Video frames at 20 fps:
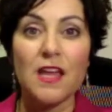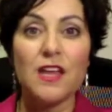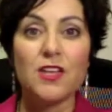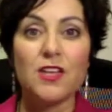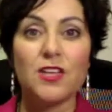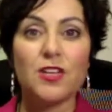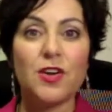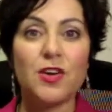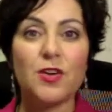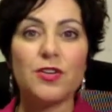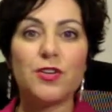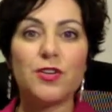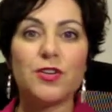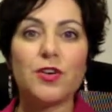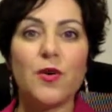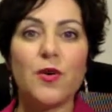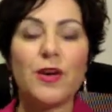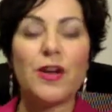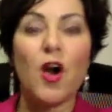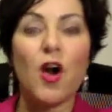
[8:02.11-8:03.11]
You're
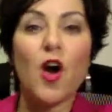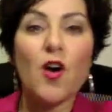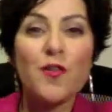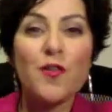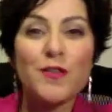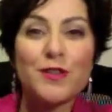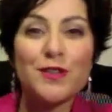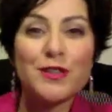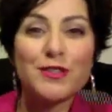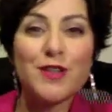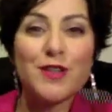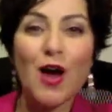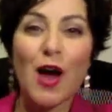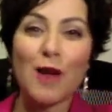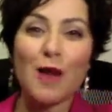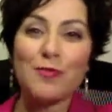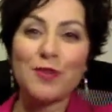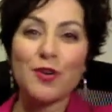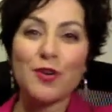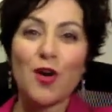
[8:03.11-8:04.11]
going over the
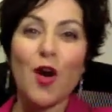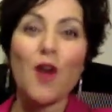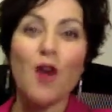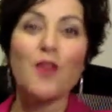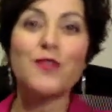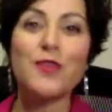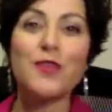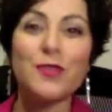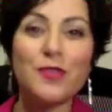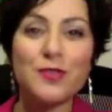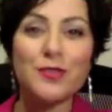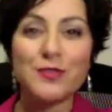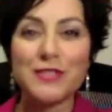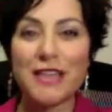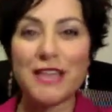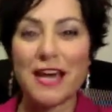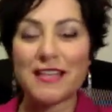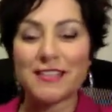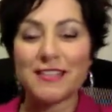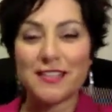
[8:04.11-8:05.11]
top, you're over
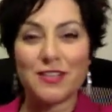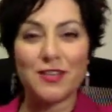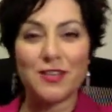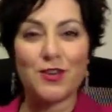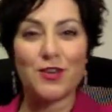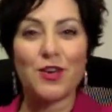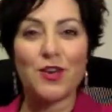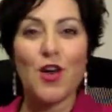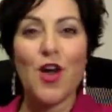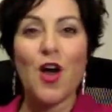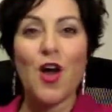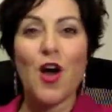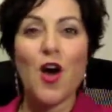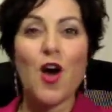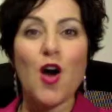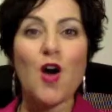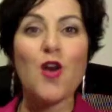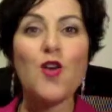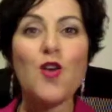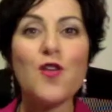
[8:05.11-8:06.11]
enthusiastic, you're
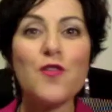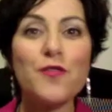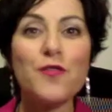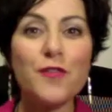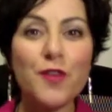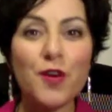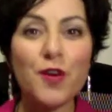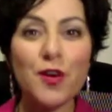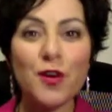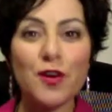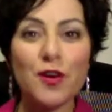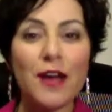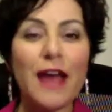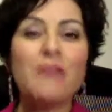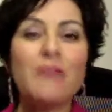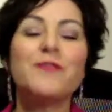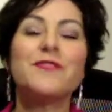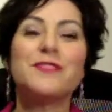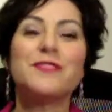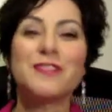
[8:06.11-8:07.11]
over
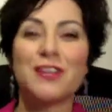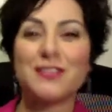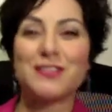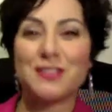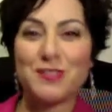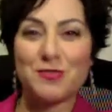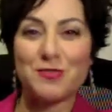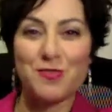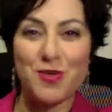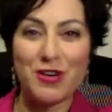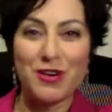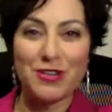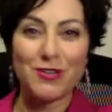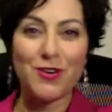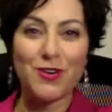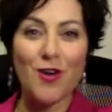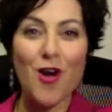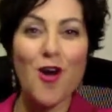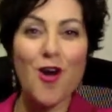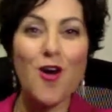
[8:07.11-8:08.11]
emphasizing your point,
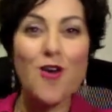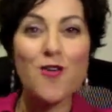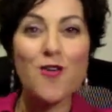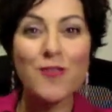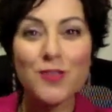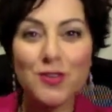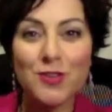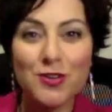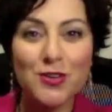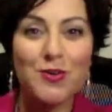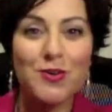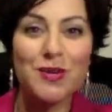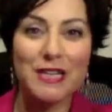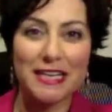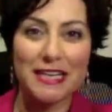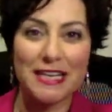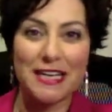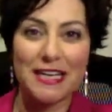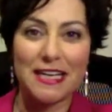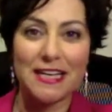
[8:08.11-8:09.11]
you're
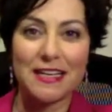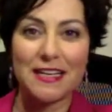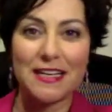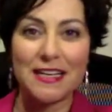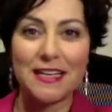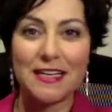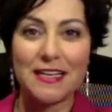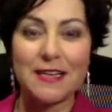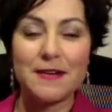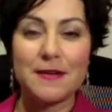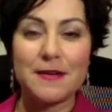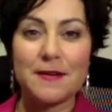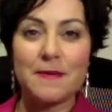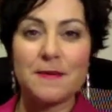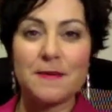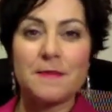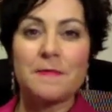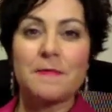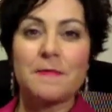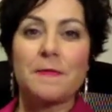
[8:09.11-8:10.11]
overdoing it.
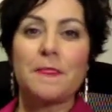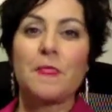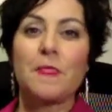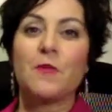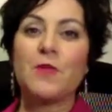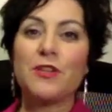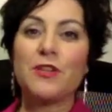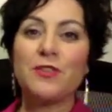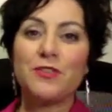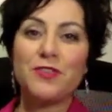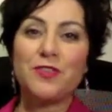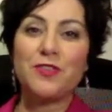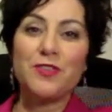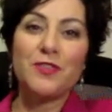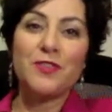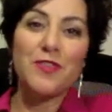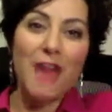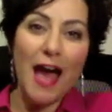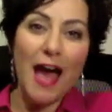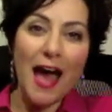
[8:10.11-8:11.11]
When you do
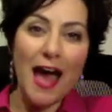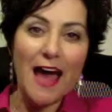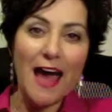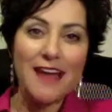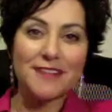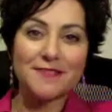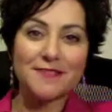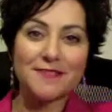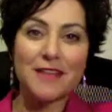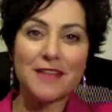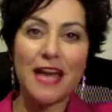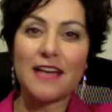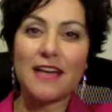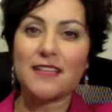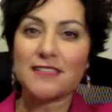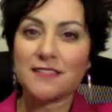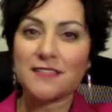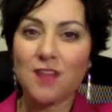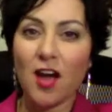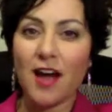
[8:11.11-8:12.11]
that, and
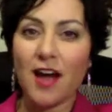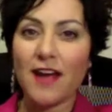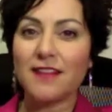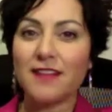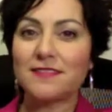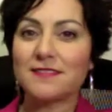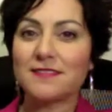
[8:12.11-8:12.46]
it's not